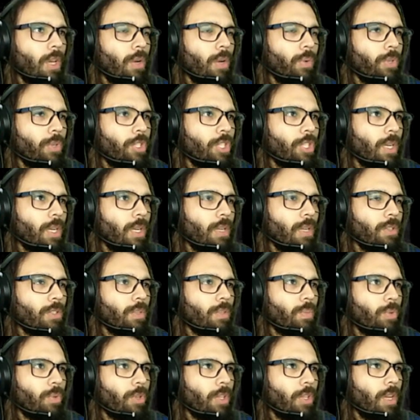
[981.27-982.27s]
which allows the
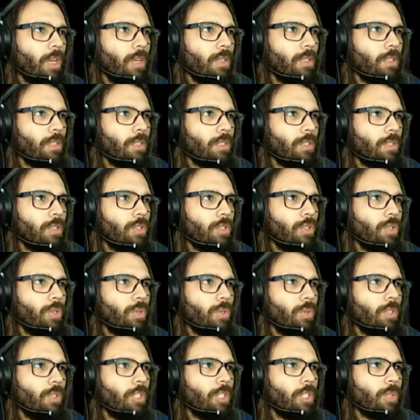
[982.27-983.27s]
protagonists
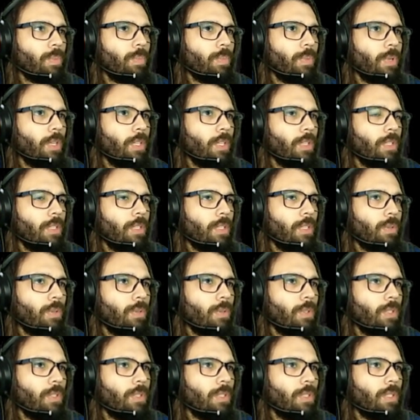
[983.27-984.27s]
to display their
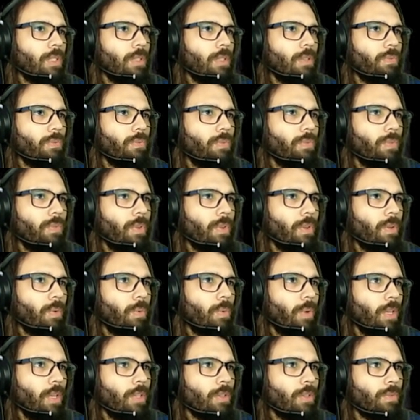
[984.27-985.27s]
stunning
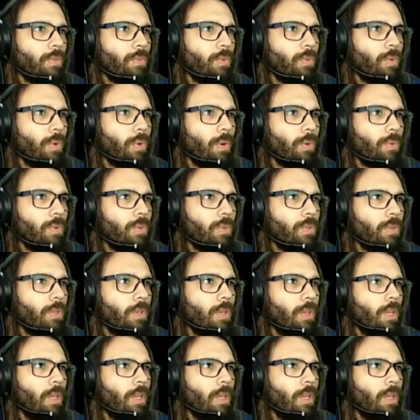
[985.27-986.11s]
rate of growth.